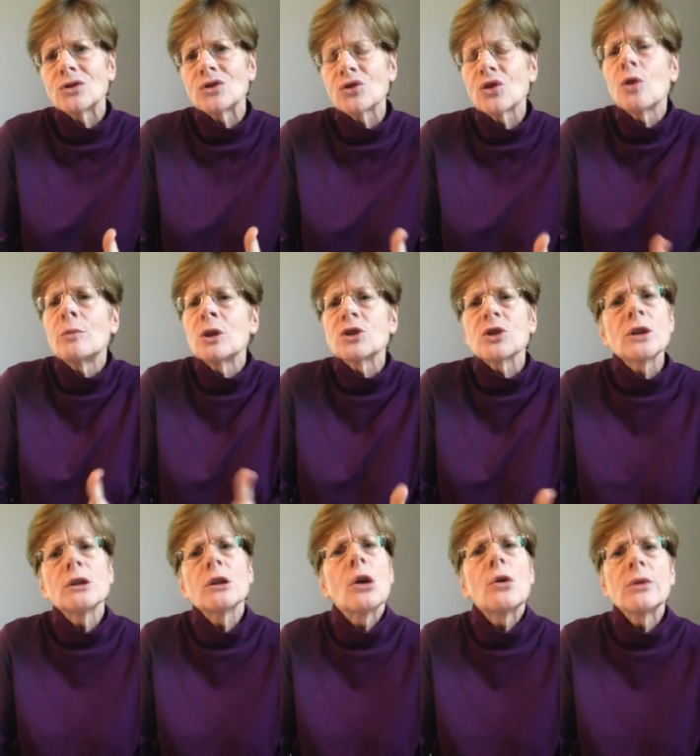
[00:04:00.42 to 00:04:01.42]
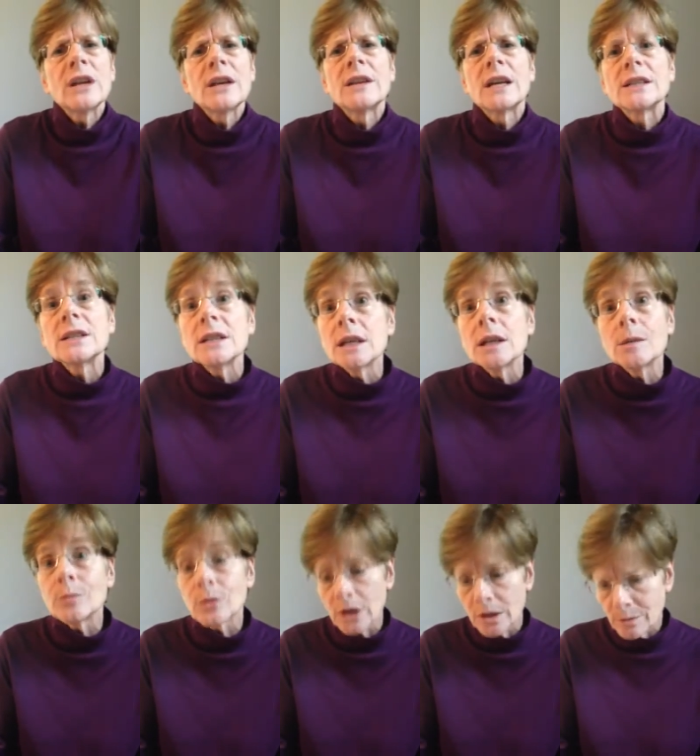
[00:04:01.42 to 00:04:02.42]
so much clothing that
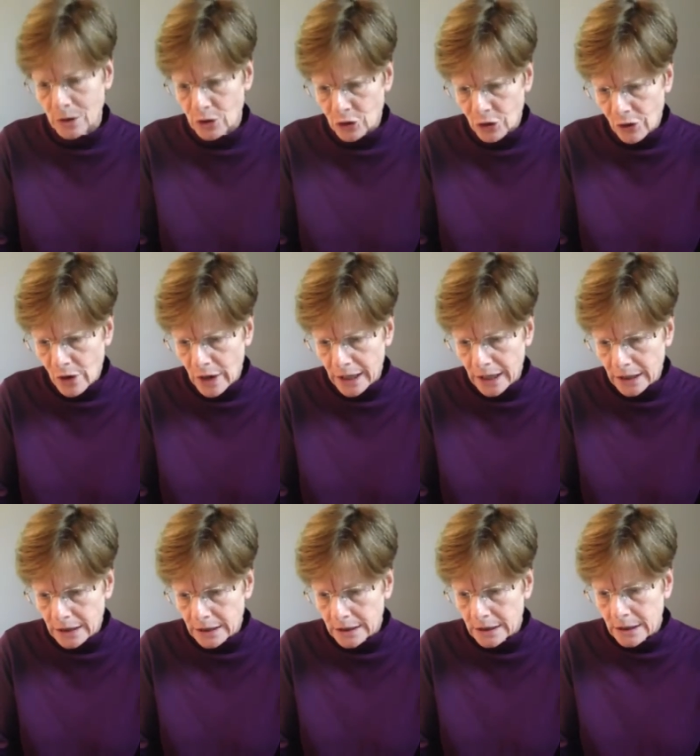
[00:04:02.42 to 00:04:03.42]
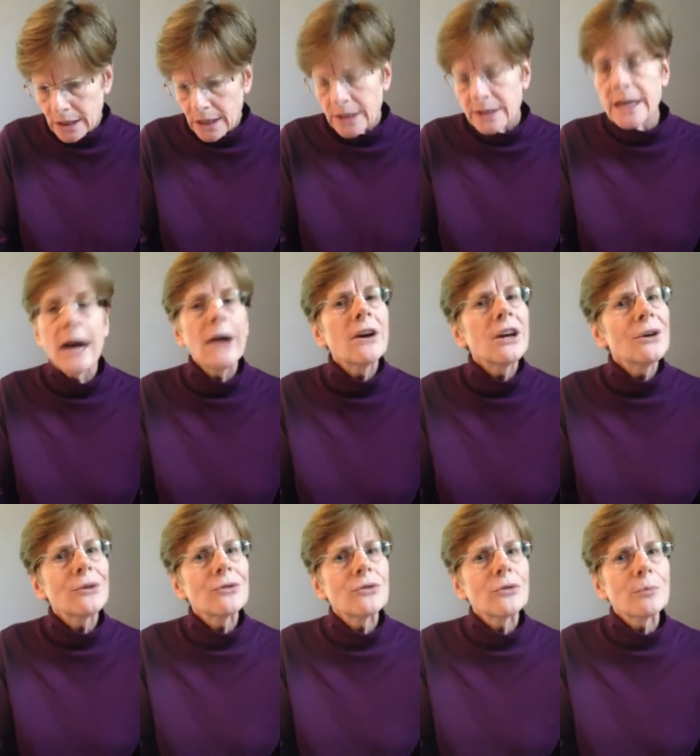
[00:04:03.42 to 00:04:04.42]
didn't bring me joy. Now I
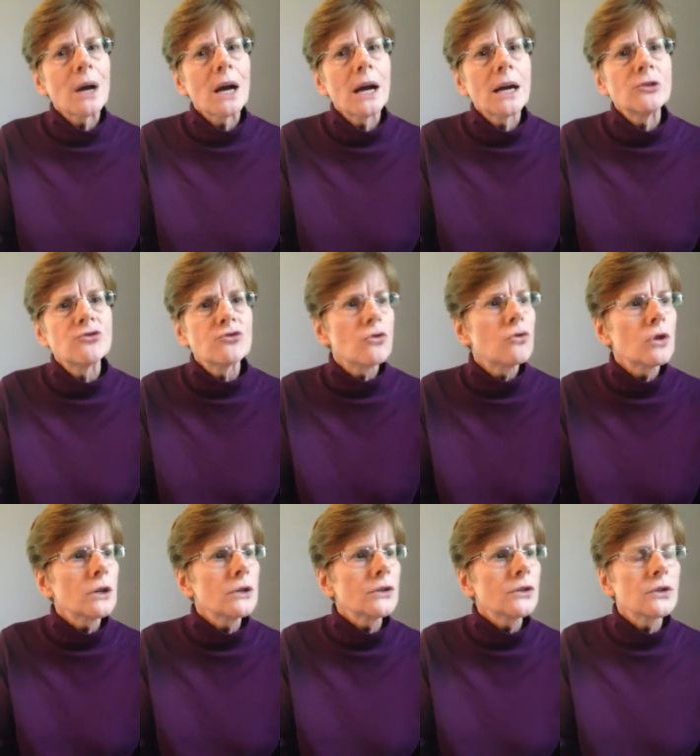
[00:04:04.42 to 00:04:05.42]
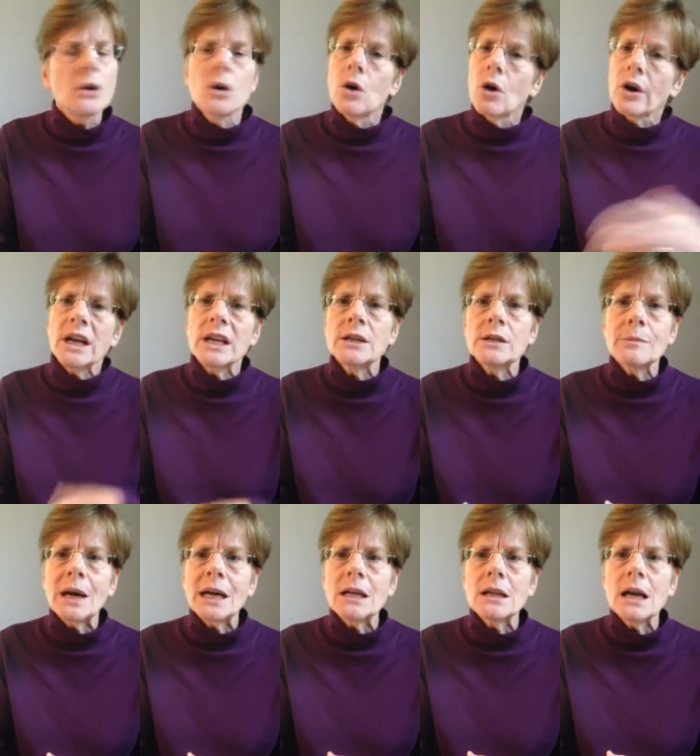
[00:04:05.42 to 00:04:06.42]
go through my drawers or into
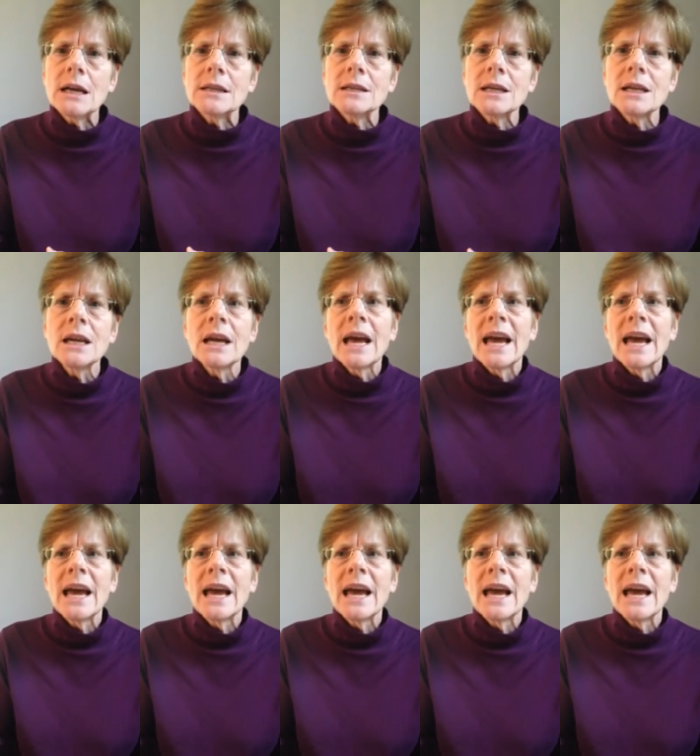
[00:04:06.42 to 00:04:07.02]
my closet